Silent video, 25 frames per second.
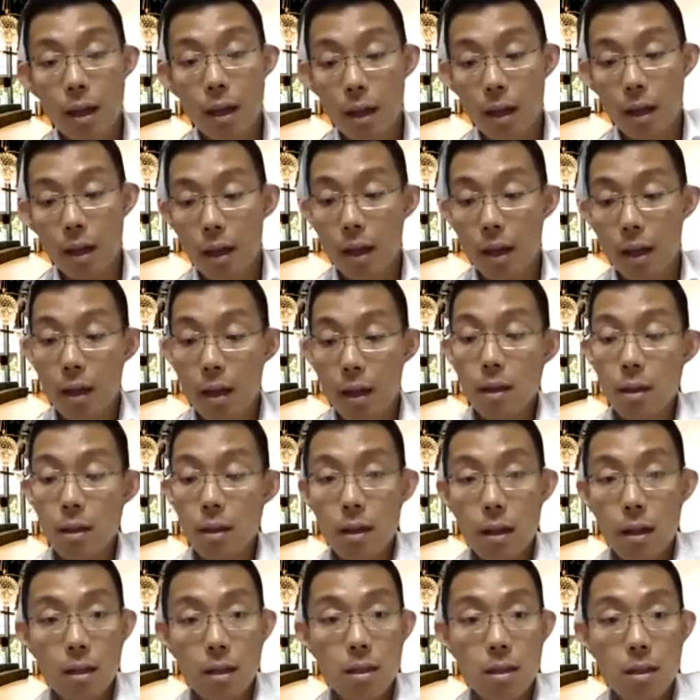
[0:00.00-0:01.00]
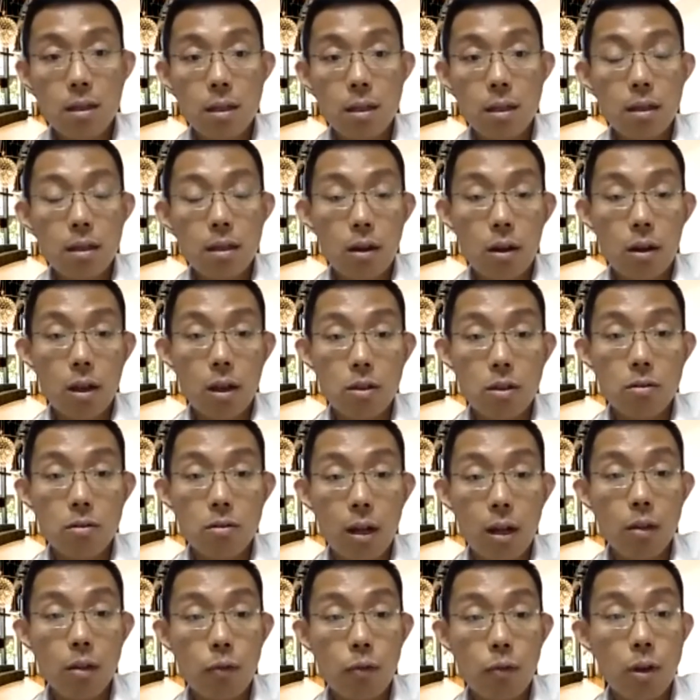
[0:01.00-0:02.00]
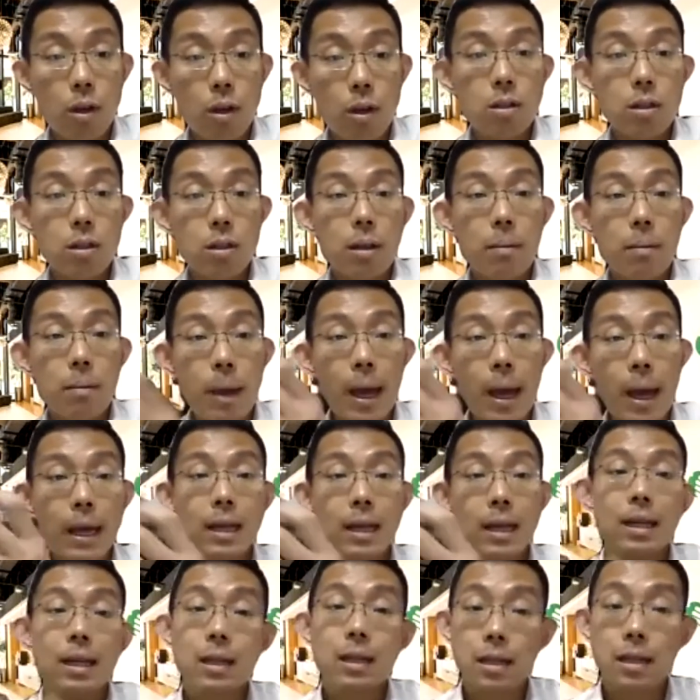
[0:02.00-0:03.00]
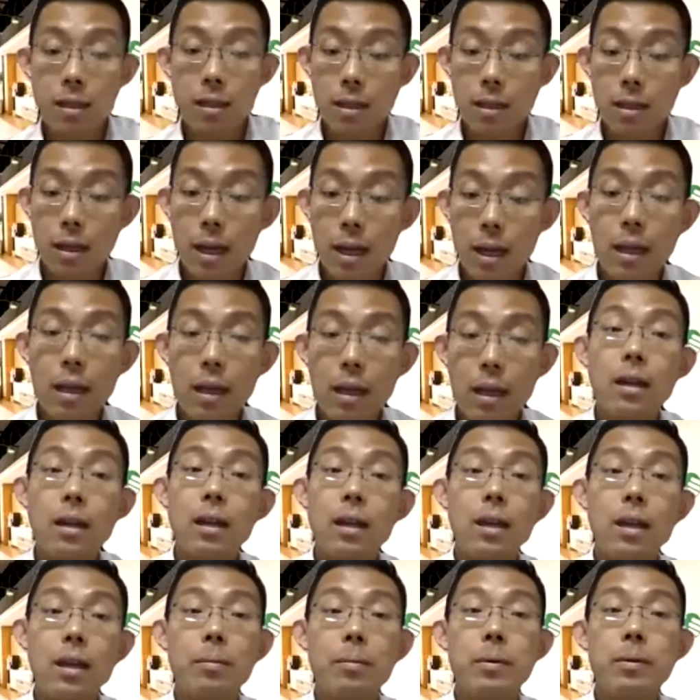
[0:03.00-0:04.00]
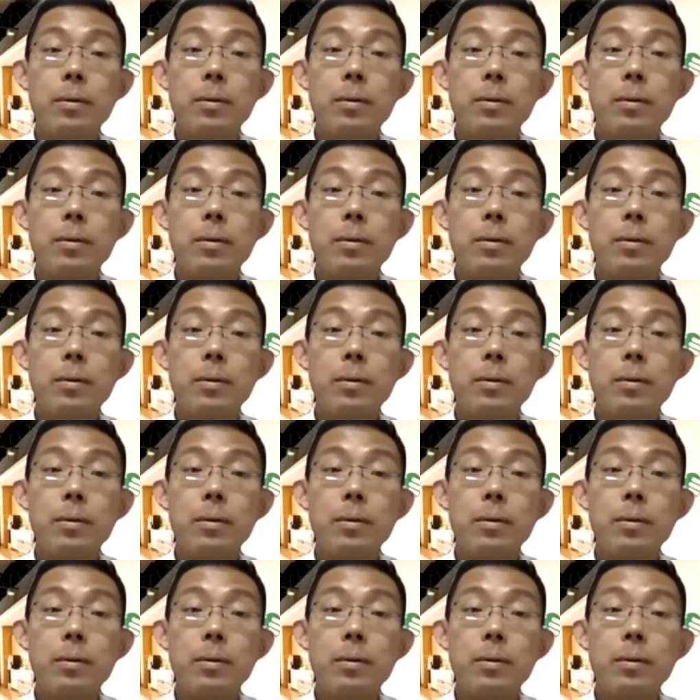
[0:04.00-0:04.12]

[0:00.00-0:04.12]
And let's see. Okay, so let's focus on the back, the neck and the hip.